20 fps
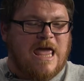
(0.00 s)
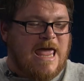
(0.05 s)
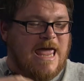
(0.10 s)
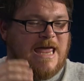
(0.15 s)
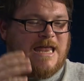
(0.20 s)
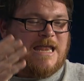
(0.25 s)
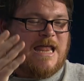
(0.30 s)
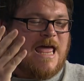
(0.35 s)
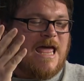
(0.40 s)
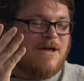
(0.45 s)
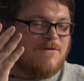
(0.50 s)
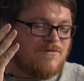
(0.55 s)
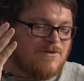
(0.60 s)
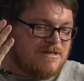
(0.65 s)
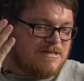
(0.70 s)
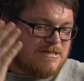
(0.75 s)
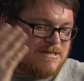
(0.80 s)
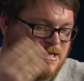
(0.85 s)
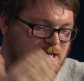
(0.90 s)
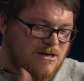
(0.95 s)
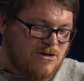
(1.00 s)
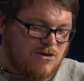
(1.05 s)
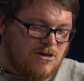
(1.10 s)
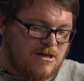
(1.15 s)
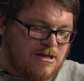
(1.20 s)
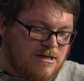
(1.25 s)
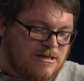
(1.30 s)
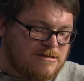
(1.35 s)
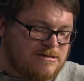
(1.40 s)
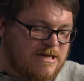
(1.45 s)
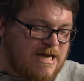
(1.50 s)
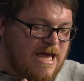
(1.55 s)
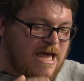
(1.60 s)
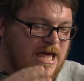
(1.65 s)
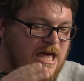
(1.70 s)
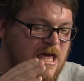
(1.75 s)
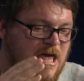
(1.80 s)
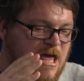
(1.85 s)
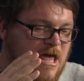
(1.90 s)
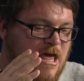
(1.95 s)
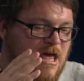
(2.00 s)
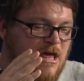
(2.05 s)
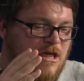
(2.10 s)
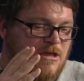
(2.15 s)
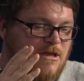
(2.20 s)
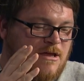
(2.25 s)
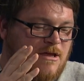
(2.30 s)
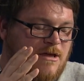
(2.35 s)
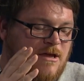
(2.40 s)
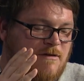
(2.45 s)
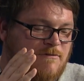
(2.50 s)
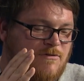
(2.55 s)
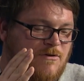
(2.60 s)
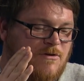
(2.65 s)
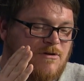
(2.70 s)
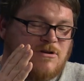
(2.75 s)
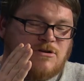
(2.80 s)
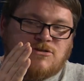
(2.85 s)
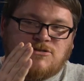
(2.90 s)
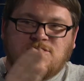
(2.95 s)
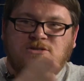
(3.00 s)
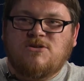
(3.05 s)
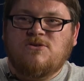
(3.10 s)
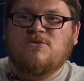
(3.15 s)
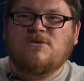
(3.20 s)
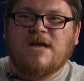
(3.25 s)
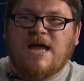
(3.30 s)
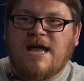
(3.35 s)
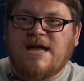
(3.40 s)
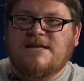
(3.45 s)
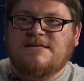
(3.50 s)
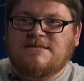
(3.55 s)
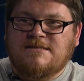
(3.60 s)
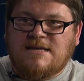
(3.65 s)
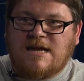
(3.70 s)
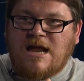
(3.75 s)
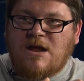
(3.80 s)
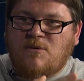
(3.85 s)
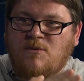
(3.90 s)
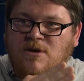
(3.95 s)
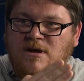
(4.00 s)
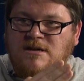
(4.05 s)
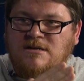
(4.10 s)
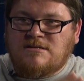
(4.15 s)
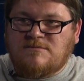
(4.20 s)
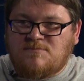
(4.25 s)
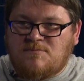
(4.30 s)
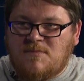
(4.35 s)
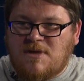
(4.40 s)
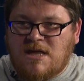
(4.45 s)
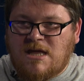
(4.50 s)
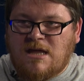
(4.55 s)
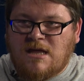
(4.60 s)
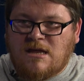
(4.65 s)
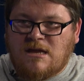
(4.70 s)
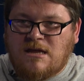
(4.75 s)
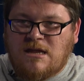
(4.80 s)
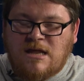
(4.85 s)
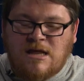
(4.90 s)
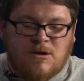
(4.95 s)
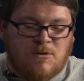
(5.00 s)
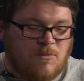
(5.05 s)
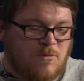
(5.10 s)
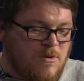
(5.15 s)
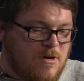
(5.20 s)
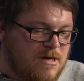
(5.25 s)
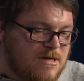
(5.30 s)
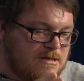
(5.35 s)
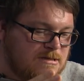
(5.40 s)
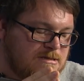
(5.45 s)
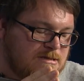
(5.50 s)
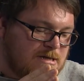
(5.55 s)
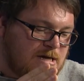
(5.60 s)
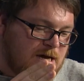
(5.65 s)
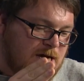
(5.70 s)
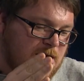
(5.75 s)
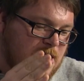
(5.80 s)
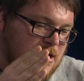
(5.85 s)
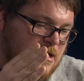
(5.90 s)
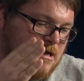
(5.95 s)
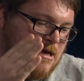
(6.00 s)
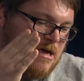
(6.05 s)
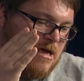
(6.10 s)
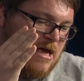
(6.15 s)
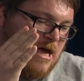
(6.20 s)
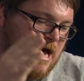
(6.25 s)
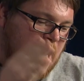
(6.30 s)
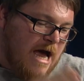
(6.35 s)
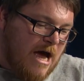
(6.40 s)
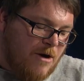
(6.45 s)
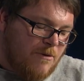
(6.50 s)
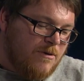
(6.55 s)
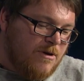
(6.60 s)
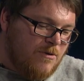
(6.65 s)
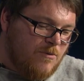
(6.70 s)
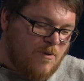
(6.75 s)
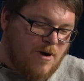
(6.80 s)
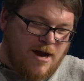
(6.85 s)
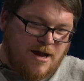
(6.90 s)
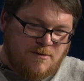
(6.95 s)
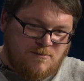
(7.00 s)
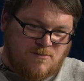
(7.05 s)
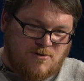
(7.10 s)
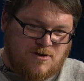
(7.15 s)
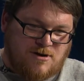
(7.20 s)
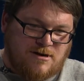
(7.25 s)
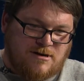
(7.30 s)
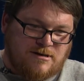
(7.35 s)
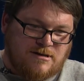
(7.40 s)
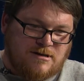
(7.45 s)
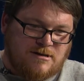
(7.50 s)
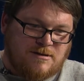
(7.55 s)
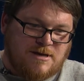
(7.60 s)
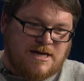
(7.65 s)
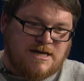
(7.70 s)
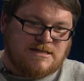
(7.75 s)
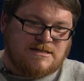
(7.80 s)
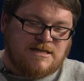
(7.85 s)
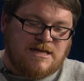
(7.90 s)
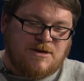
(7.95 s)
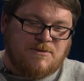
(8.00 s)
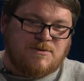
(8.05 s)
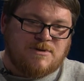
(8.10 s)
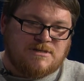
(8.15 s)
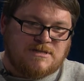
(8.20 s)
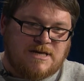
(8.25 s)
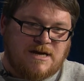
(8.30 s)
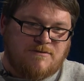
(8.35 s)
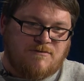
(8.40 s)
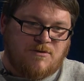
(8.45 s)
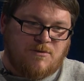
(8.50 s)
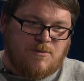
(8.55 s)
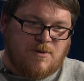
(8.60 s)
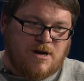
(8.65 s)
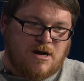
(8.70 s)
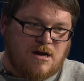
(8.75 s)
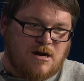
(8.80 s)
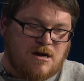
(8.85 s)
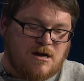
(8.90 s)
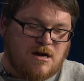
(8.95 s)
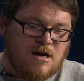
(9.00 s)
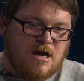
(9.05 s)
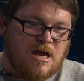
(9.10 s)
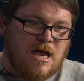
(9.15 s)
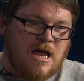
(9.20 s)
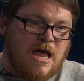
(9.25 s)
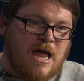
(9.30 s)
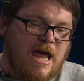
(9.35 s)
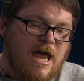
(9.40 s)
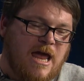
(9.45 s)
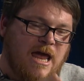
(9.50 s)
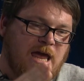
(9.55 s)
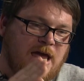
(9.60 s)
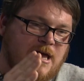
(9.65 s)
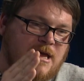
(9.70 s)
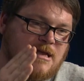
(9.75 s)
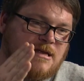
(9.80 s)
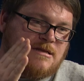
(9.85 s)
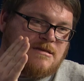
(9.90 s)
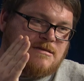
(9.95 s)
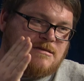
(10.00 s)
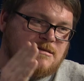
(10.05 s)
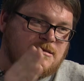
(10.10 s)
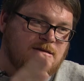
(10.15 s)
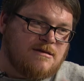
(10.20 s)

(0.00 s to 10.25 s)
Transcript: and every single it's like if there were two guys that I wanted to meet, it was uh, Howie Weinberg because he was everywhere, and